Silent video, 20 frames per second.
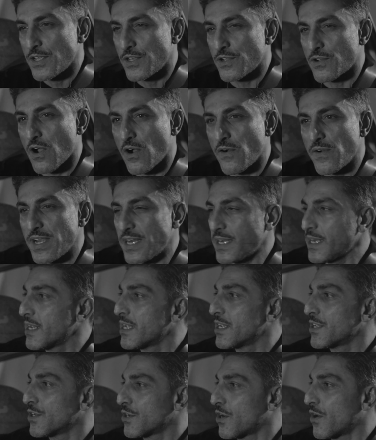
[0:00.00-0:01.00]
You go in,
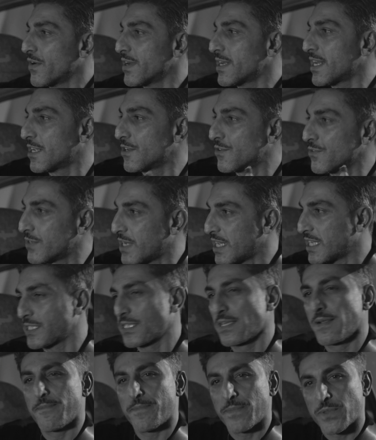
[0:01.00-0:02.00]
you go in and you do
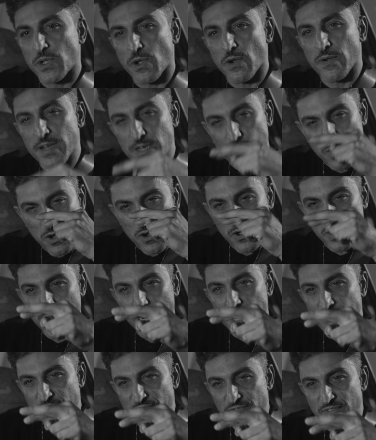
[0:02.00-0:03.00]
this. You go in, you look
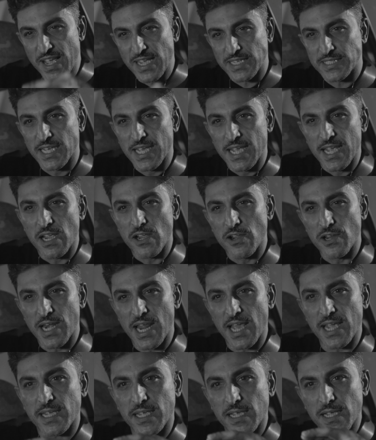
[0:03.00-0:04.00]
in the face, and you're
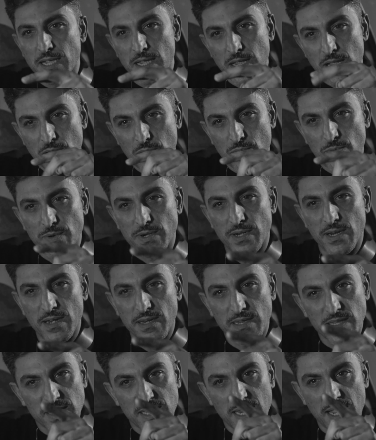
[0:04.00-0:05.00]
like,
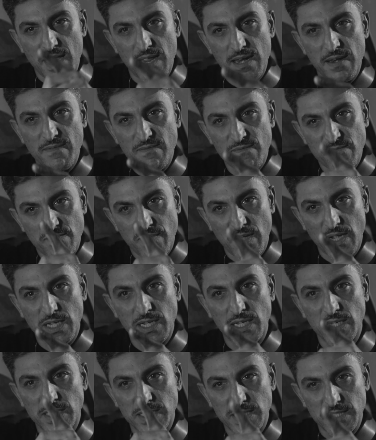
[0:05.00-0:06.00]
within 10
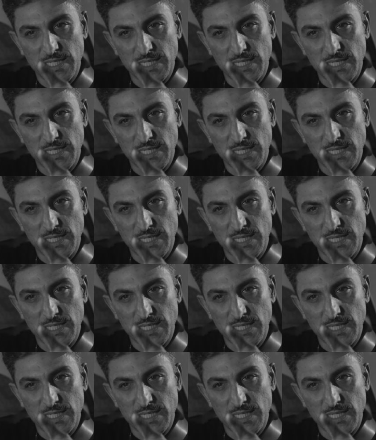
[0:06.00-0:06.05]
fucking